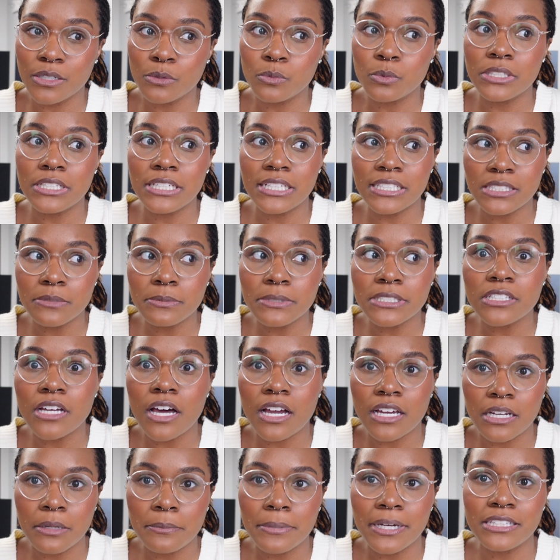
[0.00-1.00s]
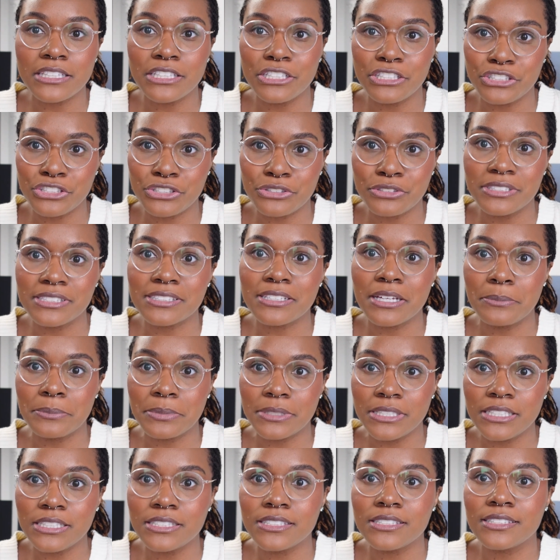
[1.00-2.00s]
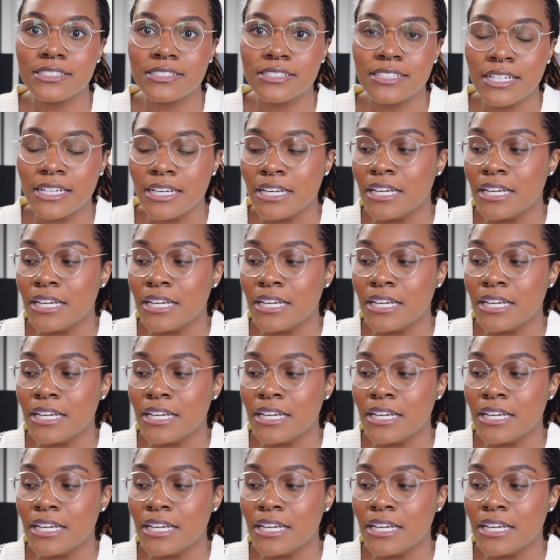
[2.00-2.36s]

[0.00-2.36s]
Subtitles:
we need to be talking about the insurance companies.